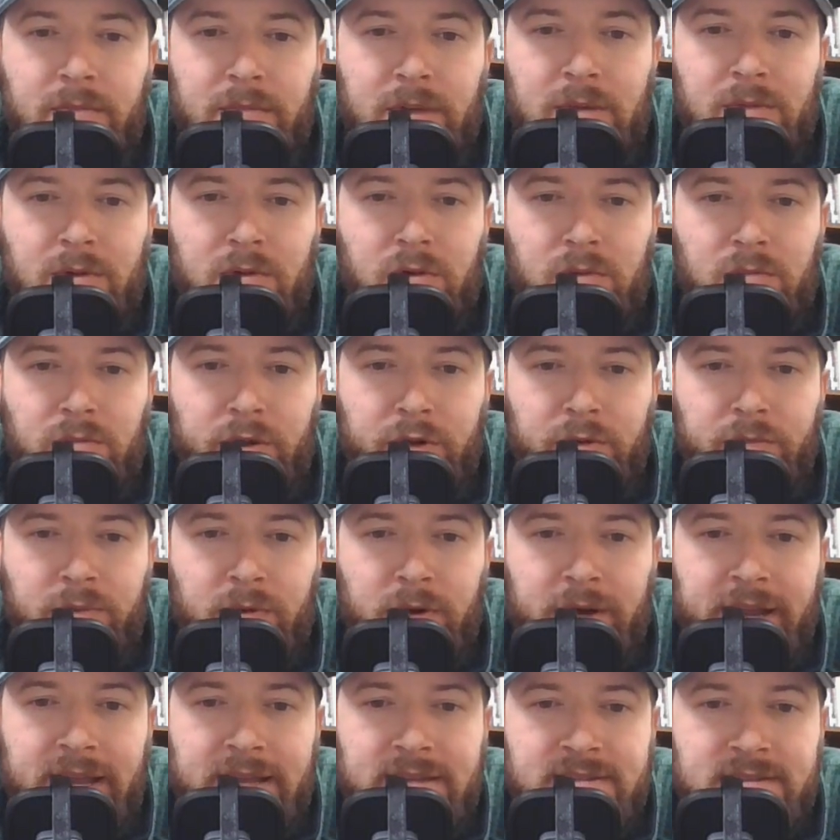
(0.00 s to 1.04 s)
Biblical
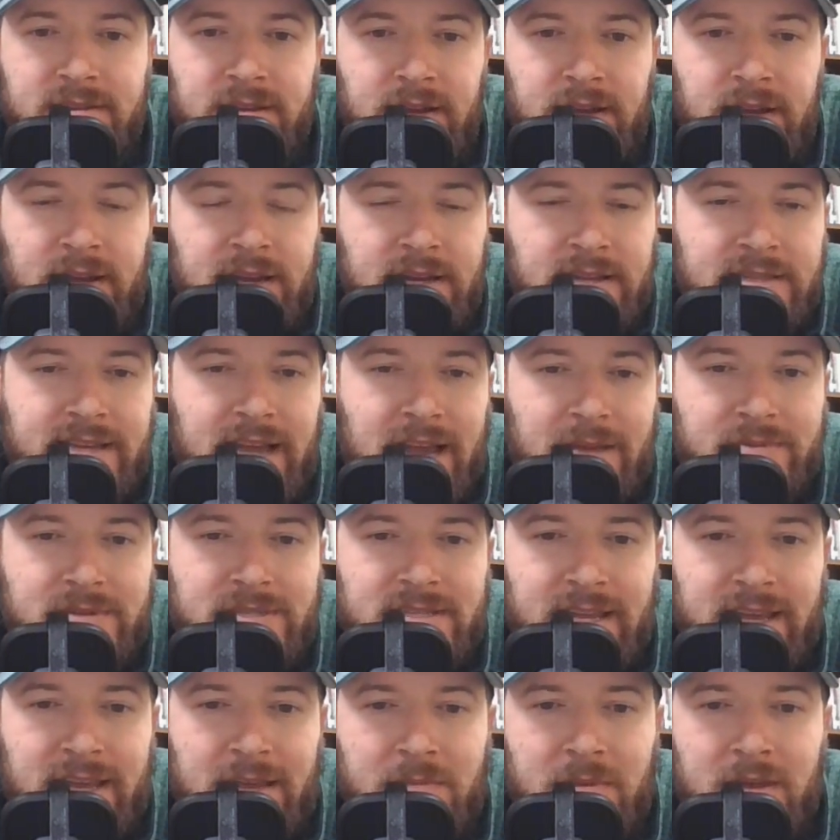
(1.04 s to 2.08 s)
Blueprints. Type
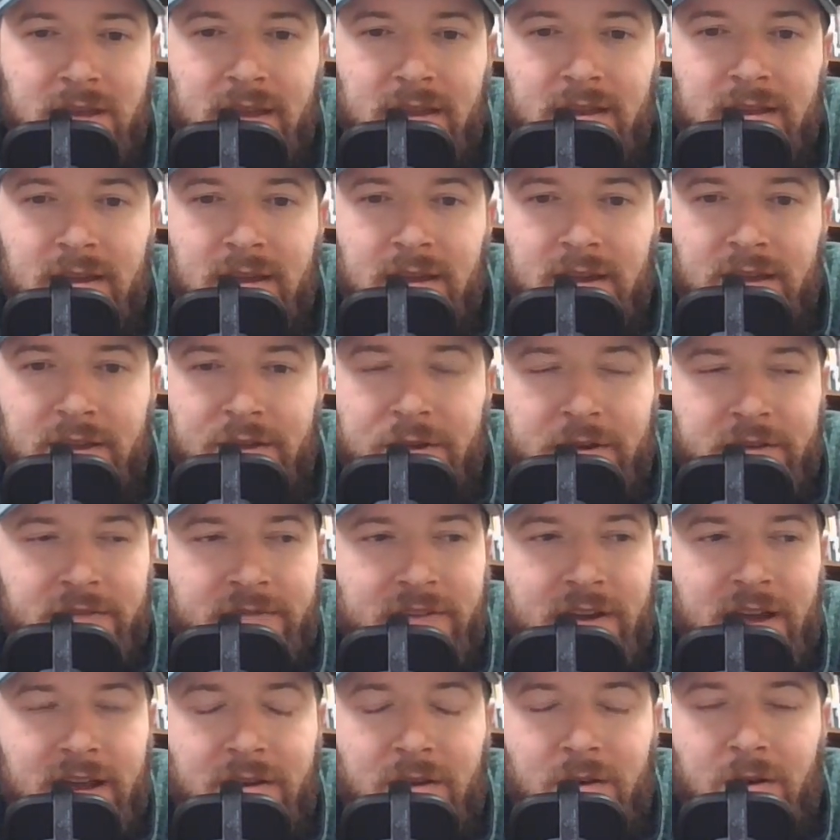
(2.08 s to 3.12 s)
his name in. You can
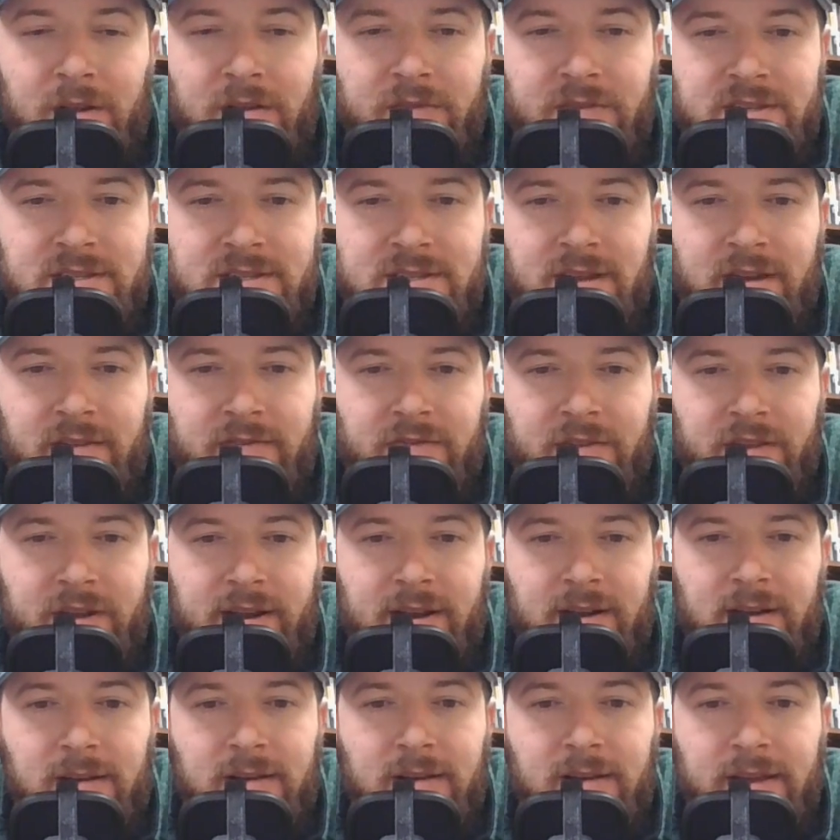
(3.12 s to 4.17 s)
find all of his stuff
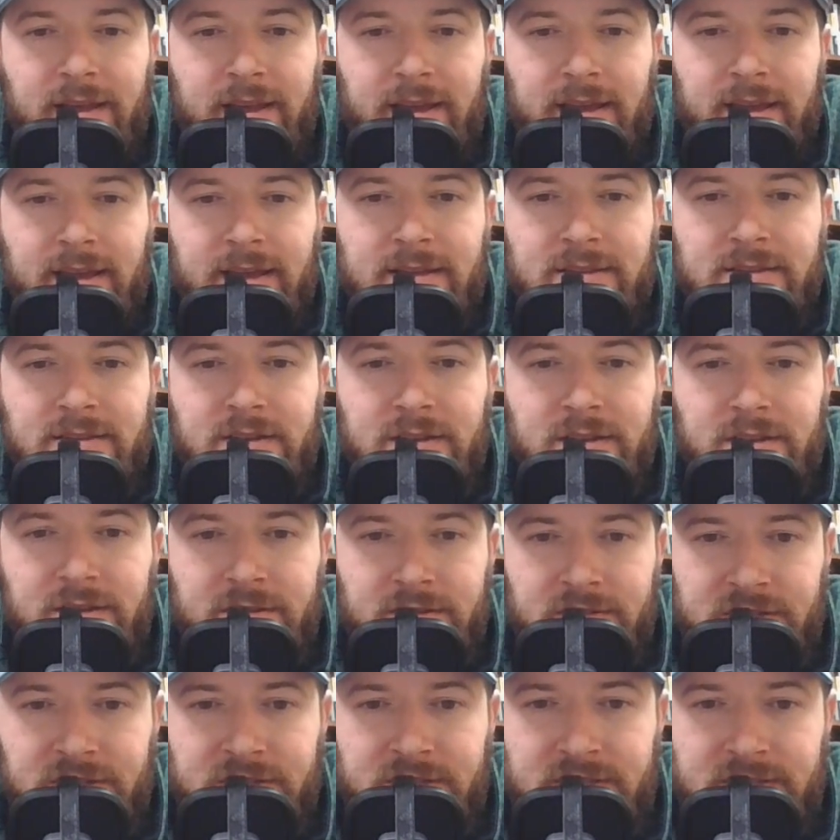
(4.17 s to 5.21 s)
there and
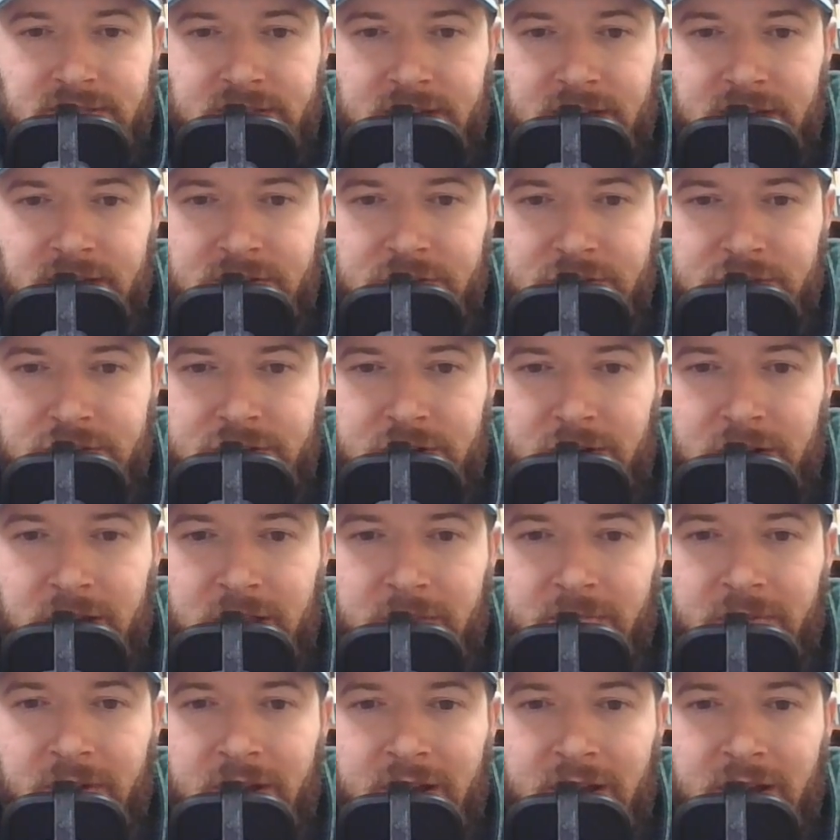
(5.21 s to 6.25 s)
just chart
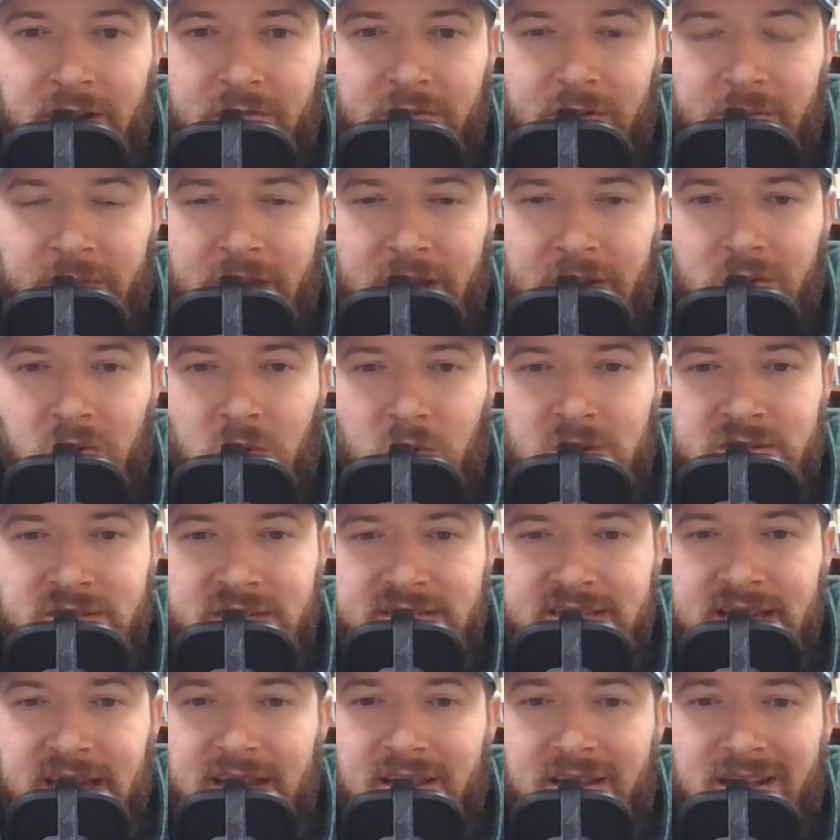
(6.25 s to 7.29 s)
him from that course.
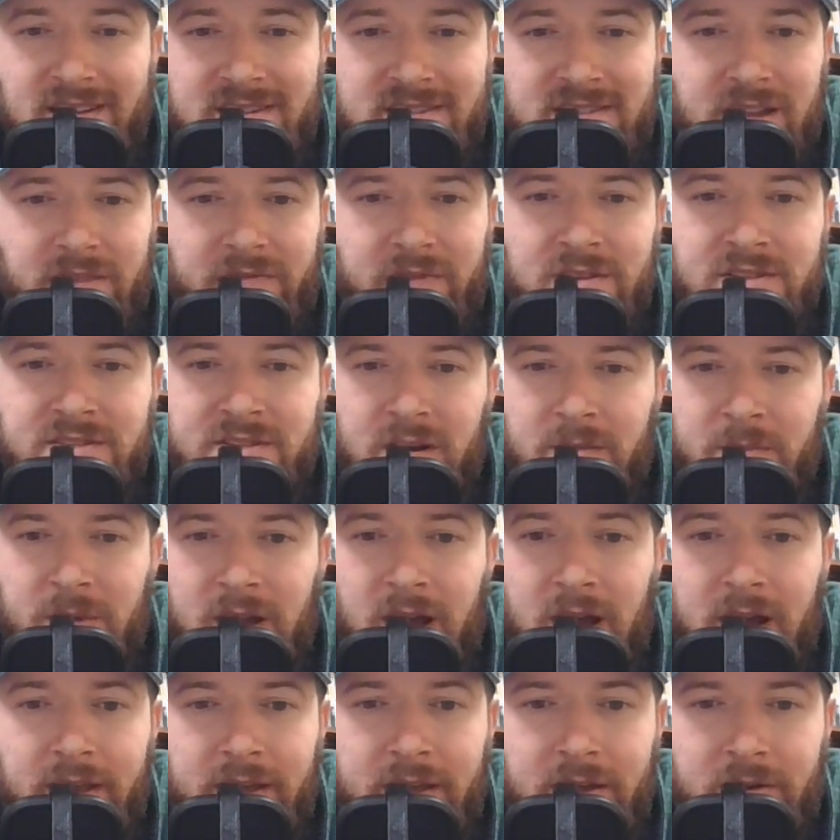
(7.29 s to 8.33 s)
He's got a lot of stuff on sermon
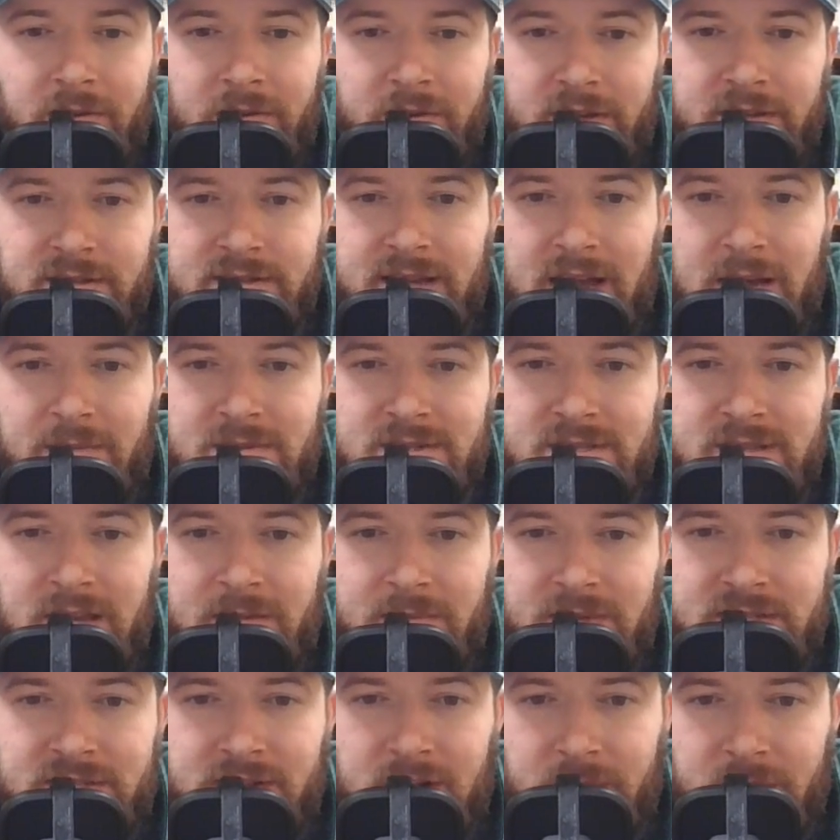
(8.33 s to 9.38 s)
audio. You can type his
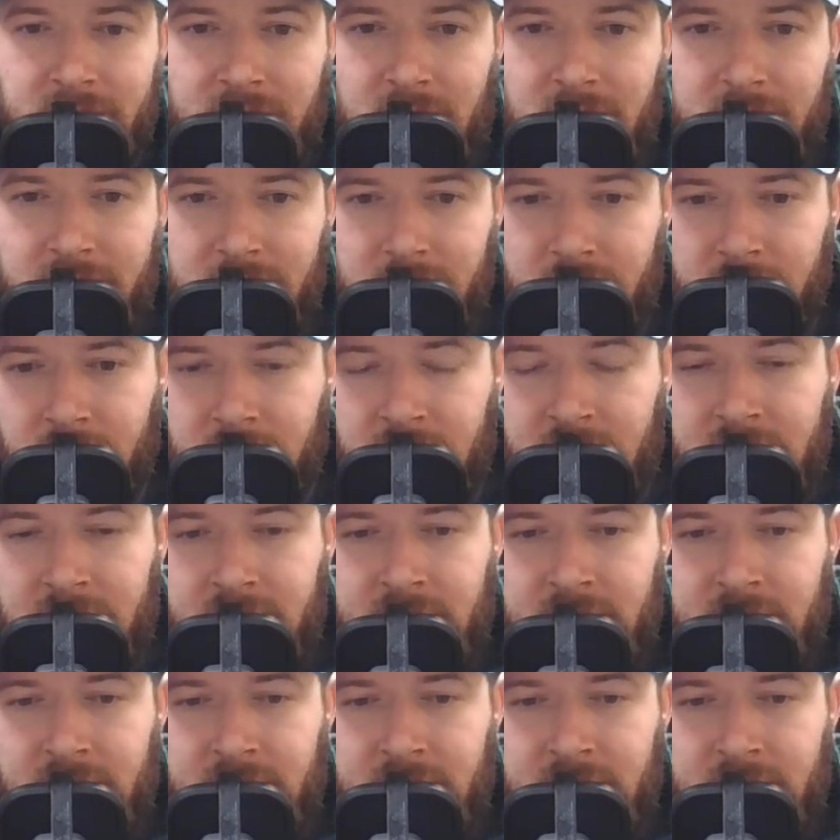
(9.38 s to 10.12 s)
name in sermon audio